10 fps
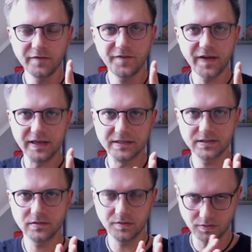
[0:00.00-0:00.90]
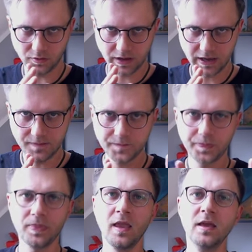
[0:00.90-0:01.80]
face, okay?
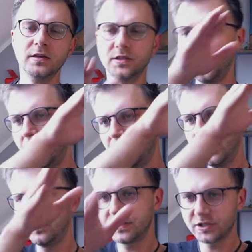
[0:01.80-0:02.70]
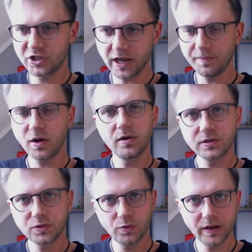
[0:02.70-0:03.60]
So now there is a shape going
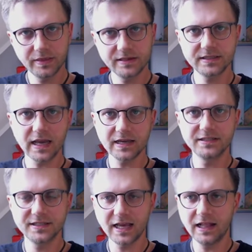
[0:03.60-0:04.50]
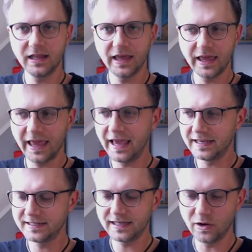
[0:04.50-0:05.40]
through and the second cell
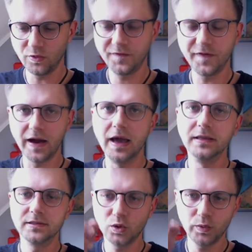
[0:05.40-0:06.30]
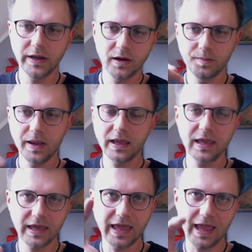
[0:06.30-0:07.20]
is refined. So we are
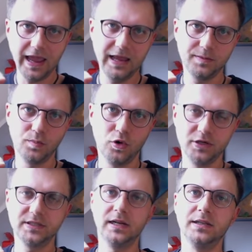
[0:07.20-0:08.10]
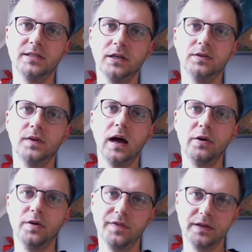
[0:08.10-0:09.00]
making eight more cells out
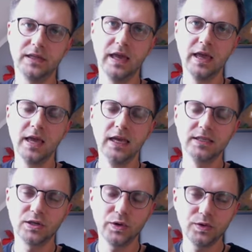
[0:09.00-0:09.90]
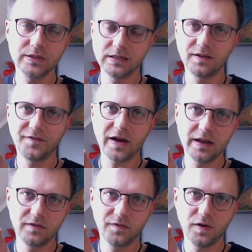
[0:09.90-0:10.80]
of it. So using the
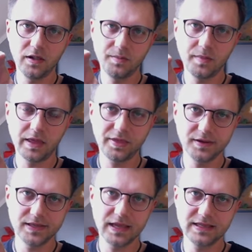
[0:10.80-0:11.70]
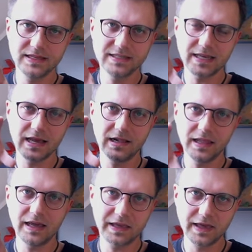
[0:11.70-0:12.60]
finite volume method, it is uh,
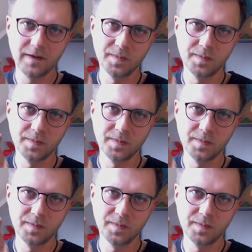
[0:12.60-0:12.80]
like